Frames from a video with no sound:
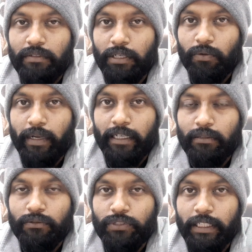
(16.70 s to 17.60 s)
required
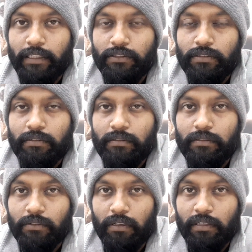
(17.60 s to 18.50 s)
to change
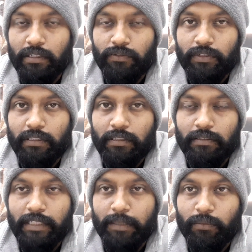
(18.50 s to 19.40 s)
or convert the
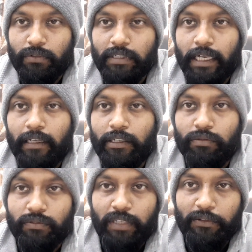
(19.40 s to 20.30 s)
same motorcycle
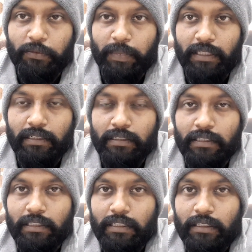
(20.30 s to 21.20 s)
into a 5-speed.
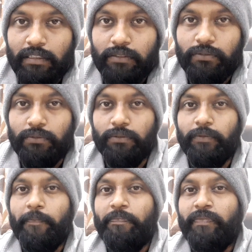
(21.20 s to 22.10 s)

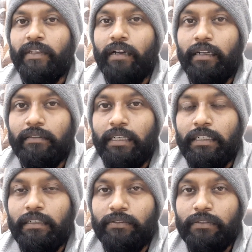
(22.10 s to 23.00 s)
So
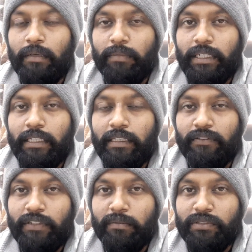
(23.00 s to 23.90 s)
Rx100 is completely
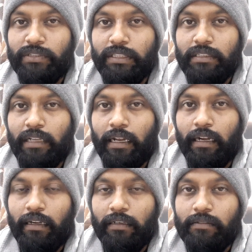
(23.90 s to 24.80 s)
different machine
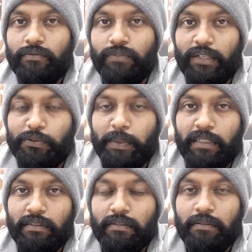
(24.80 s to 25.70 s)
and 5-speed
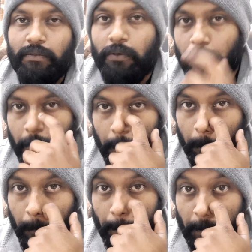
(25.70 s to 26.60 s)
is
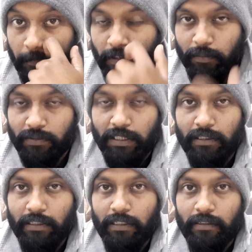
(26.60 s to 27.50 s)
quite a different
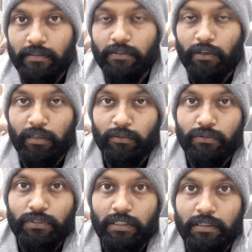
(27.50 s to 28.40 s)
machine. There is
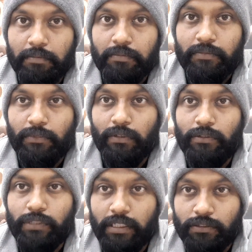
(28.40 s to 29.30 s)
almost a
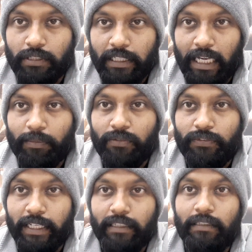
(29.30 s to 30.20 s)
generation gap
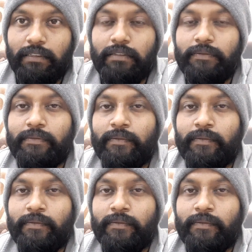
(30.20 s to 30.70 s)
of 10 years.